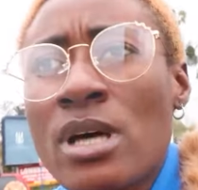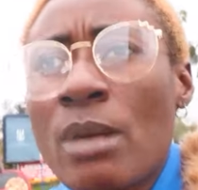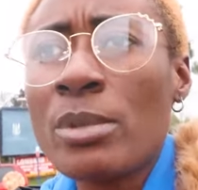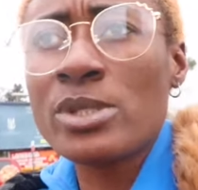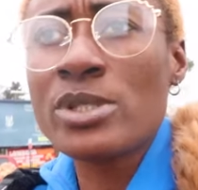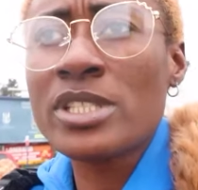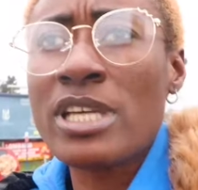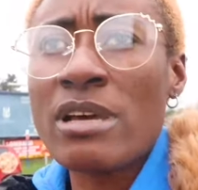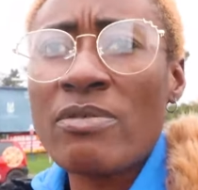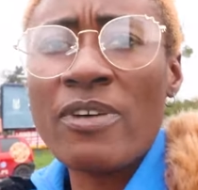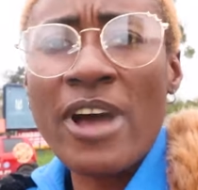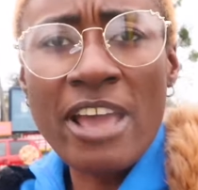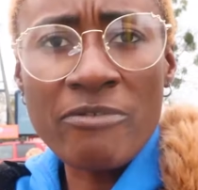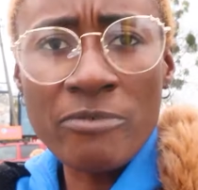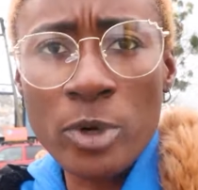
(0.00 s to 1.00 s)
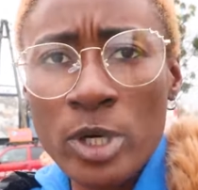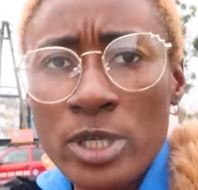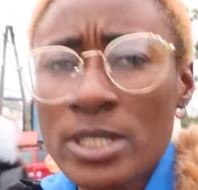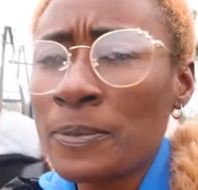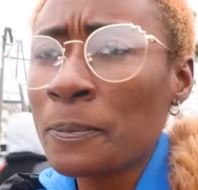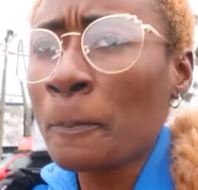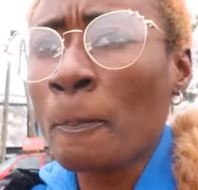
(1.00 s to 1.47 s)
some it took them 5
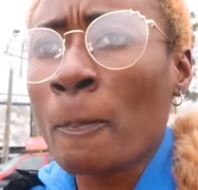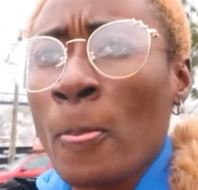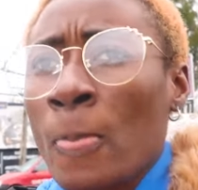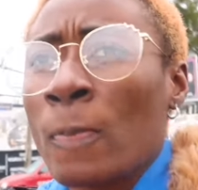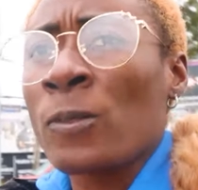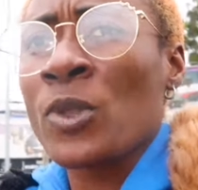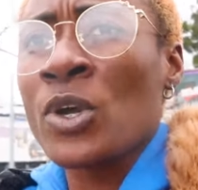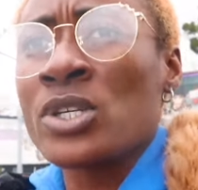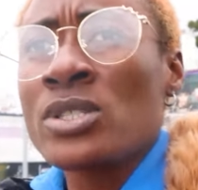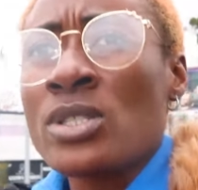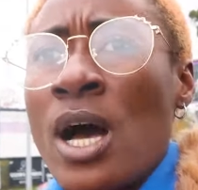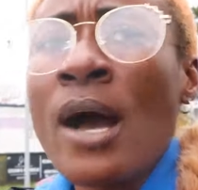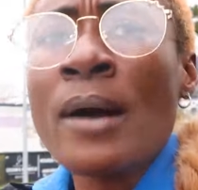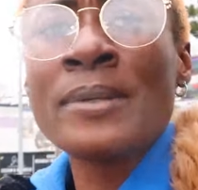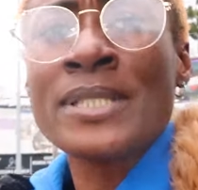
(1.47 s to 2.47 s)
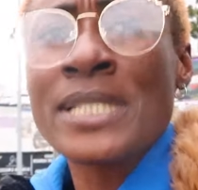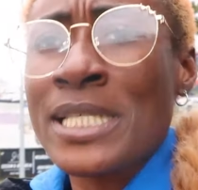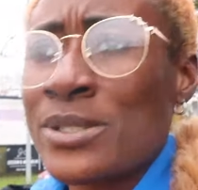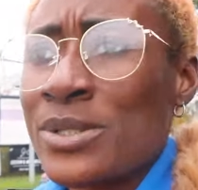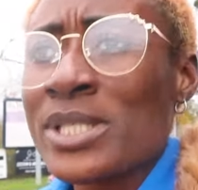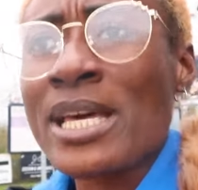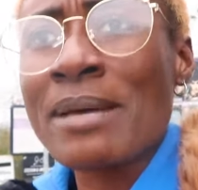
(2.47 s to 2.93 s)
months, some they said
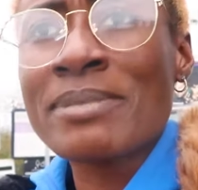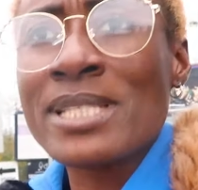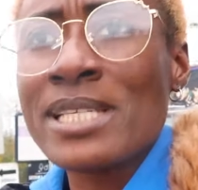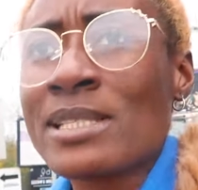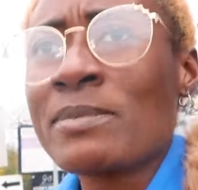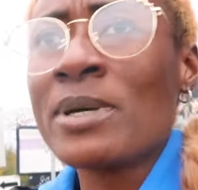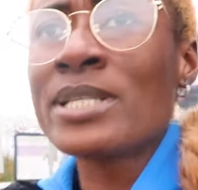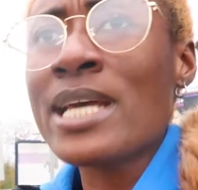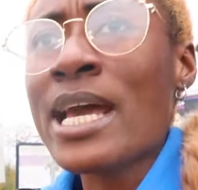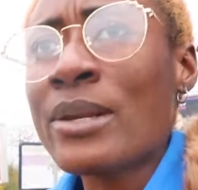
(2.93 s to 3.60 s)
it took them 6 months.